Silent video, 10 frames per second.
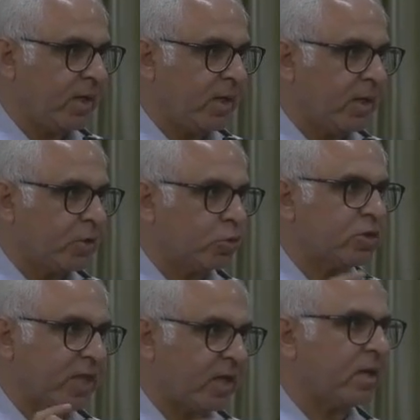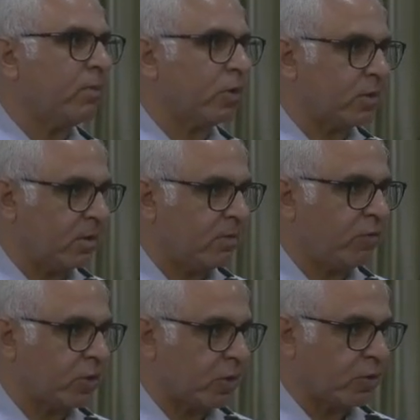to think about
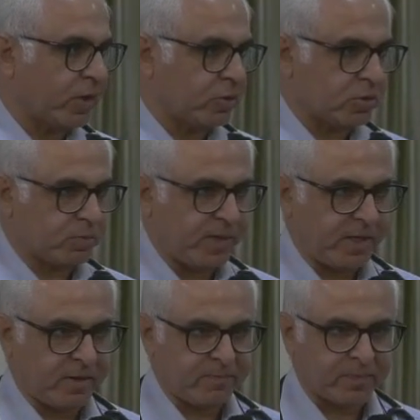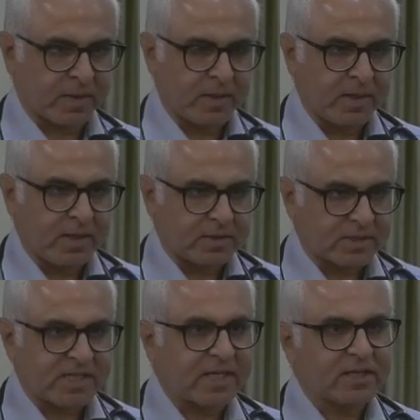what you're going to speak. The
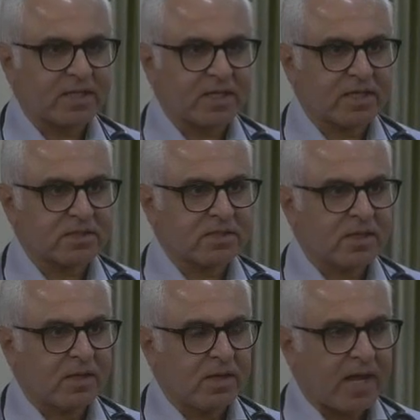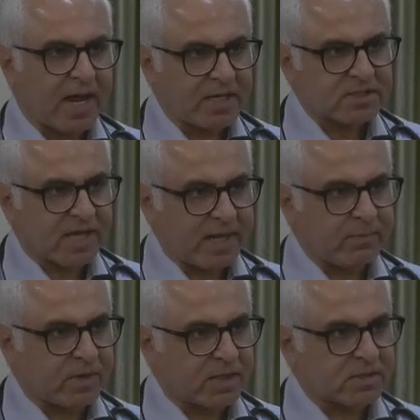second thing is, as time
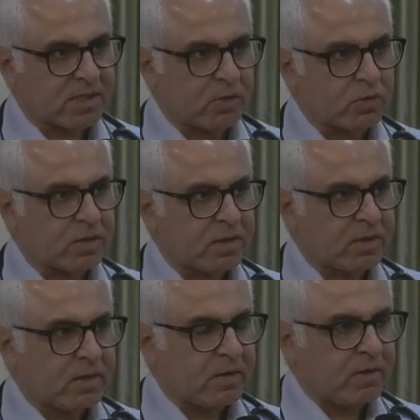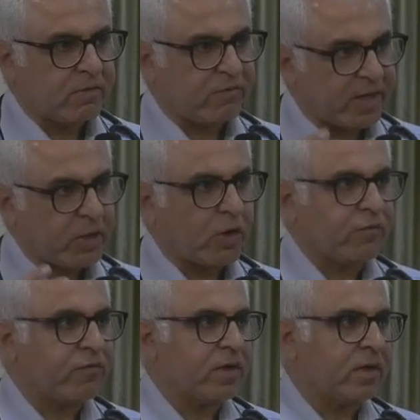runs out, very
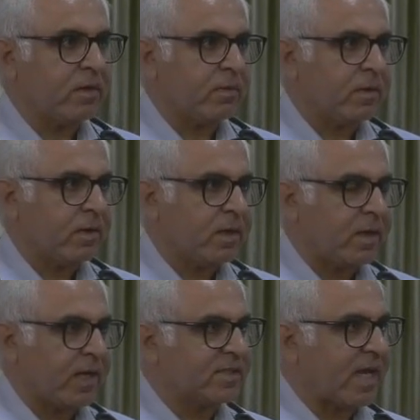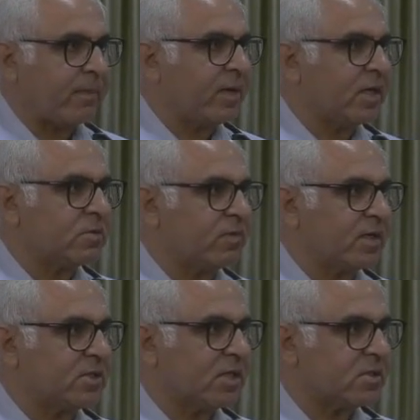often examiners will
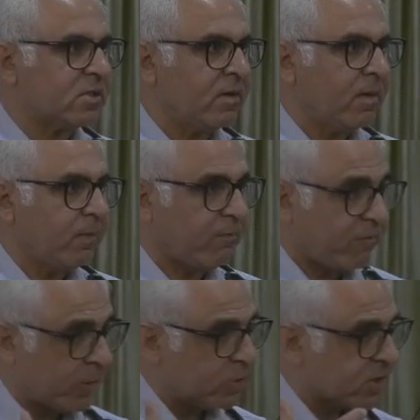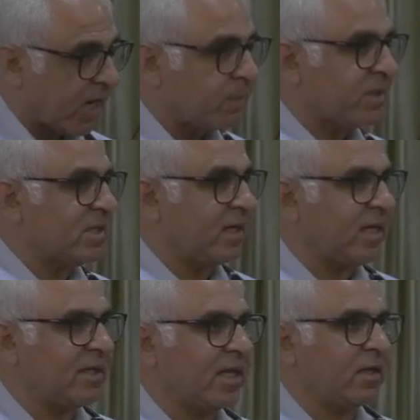just, when you start presenting,
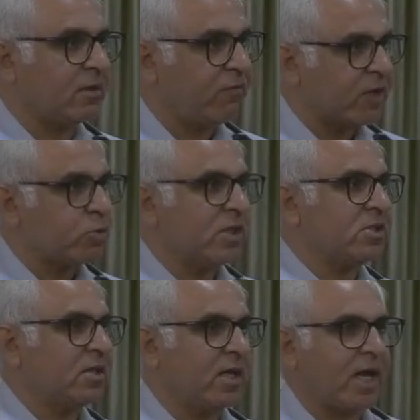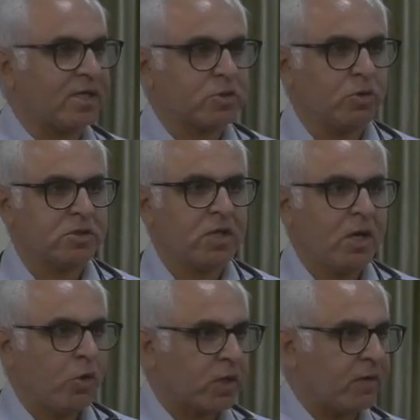the first question they'll ask you is,
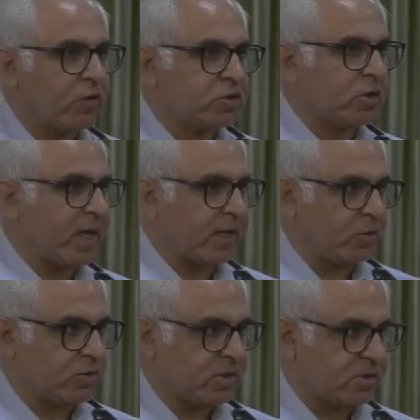okay, what's your diagnosis?